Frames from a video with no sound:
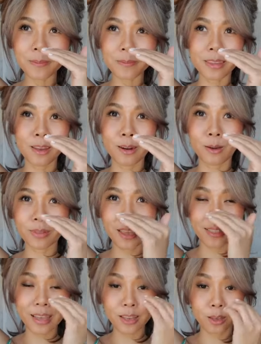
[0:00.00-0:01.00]
you know,
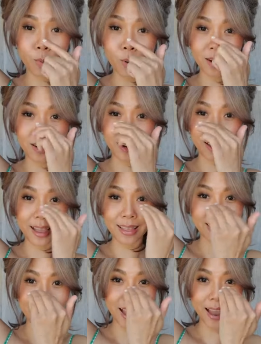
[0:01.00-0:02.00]
think that you want it like
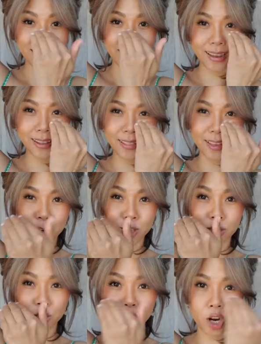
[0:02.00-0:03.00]
at that length and you
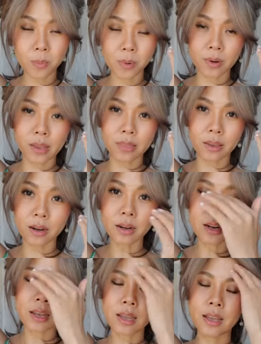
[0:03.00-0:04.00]
just chop it right there,
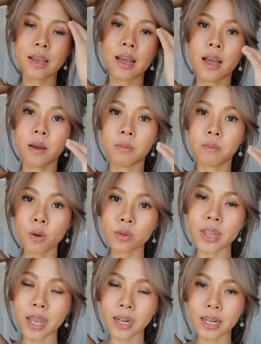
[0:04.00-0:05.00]

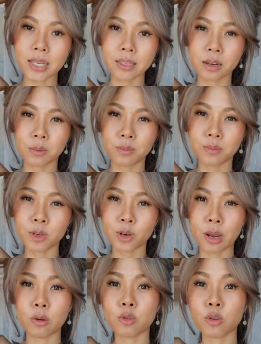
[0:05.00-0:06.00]
most likely it's gonna
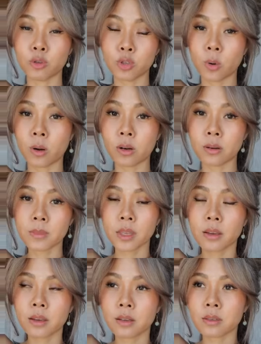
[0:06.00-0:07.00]
turn out too short.
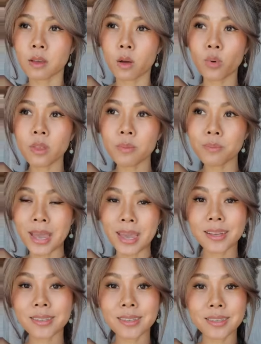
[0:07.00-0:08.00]
So with
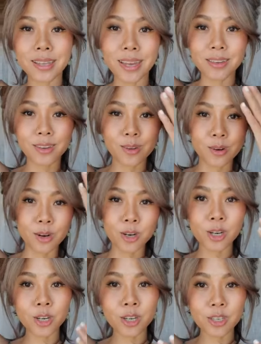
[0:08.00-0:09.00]
bangs, it's like your
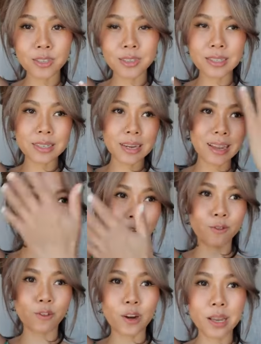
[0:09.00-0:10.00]
curtain
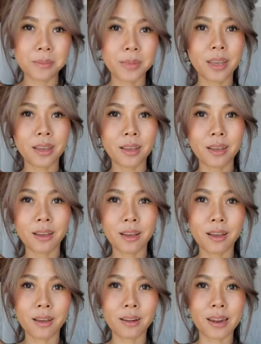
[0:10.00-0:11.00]
framing
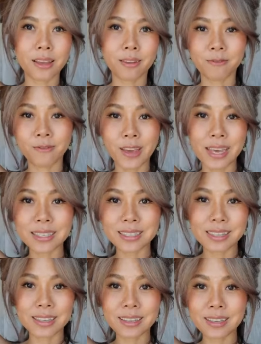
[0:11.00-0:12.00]
like face